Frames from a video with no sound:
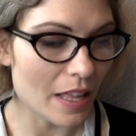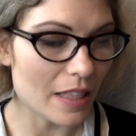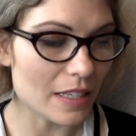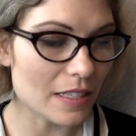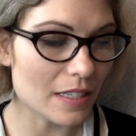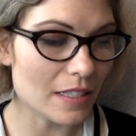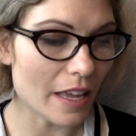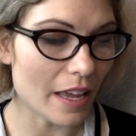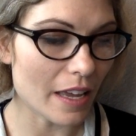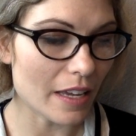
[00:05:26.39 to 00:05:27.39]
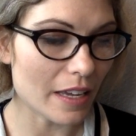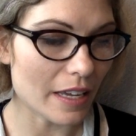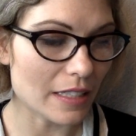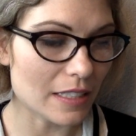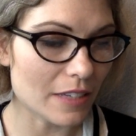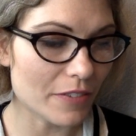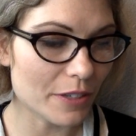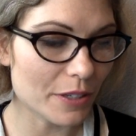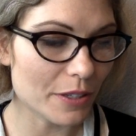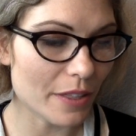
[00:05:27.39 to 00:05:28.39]
This is a
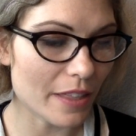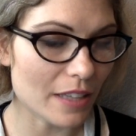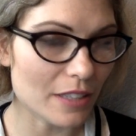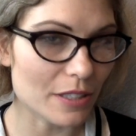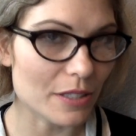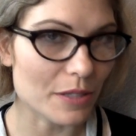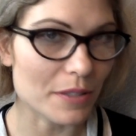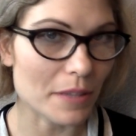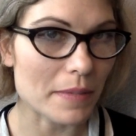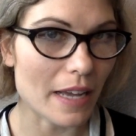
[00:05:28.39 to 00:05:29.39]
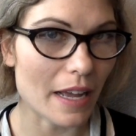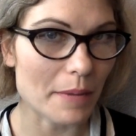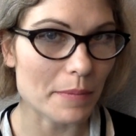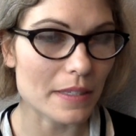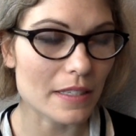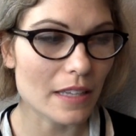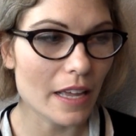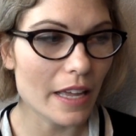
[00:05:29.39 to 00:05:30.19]
difficult thing to do sometimes.